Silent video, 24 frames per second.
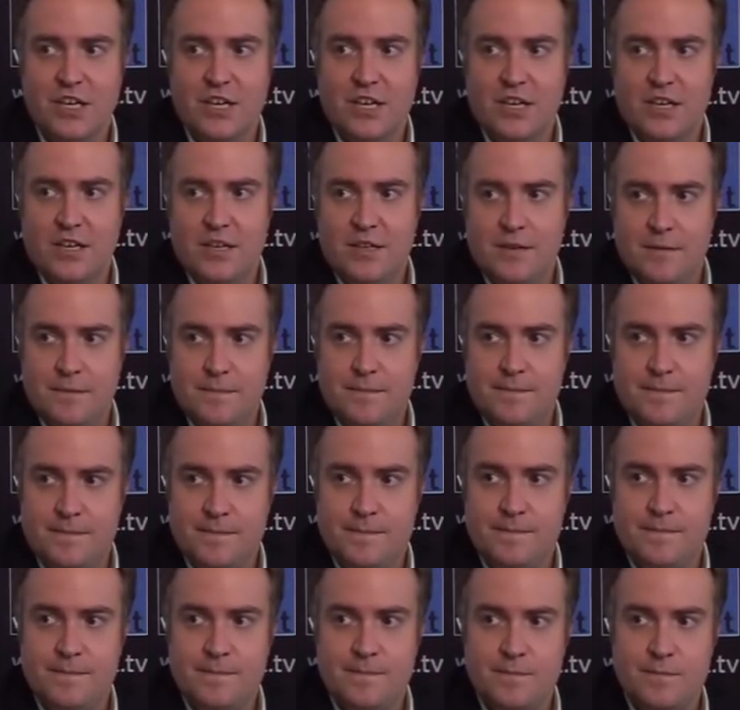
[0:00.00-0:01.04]
Okay, so it's
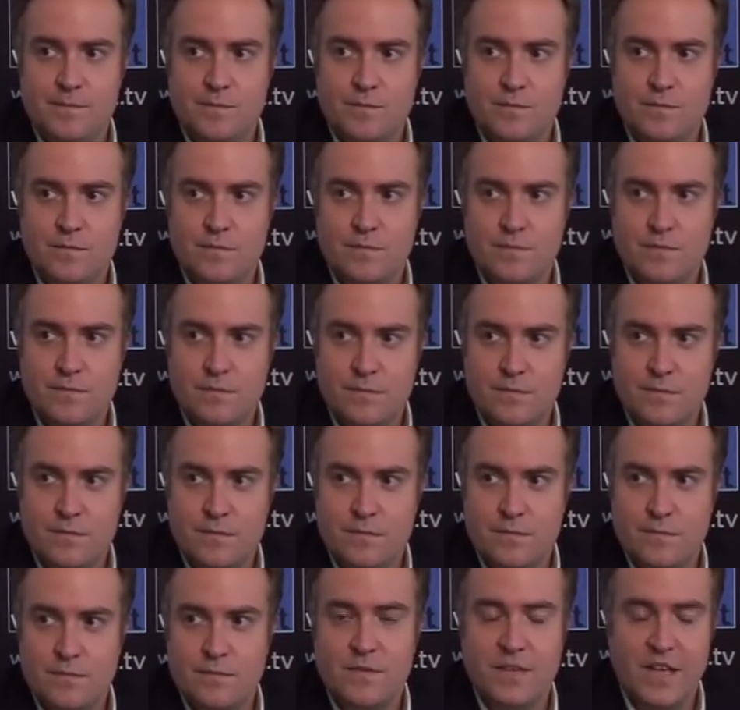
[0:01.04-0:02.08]
really an upsell
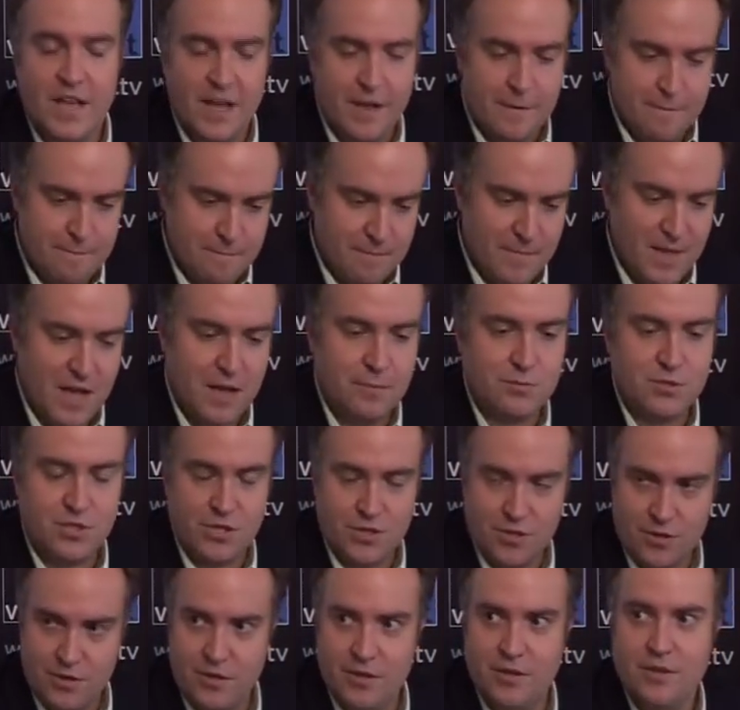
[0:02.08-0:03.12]
business. Yes,
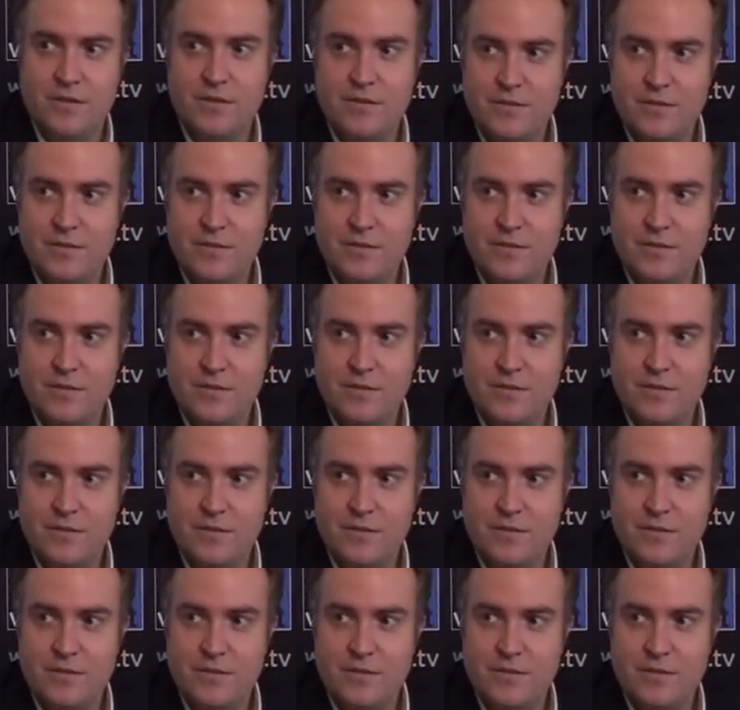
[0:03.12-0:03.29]
absolutely.